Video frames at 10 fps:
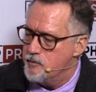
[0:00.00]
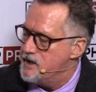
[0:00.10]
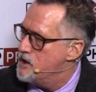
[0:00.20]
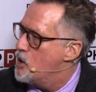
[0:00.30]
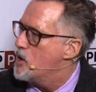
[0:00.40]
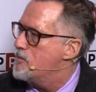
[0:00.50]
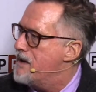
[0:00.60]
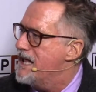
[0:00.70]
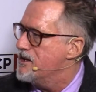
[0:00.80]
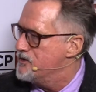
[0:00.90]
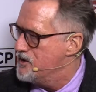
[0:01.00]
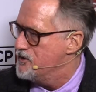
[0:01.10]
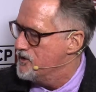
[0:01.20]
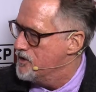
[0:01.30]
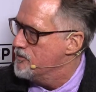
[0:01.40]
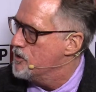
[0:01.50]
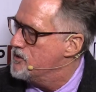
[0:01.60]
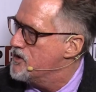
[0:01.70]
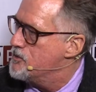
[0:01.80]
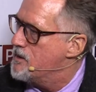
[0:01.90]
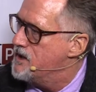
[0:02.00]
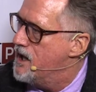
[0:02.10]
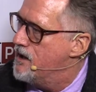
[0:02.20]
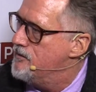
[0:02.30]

The Radiant Auto Balancing System. So tell us about that.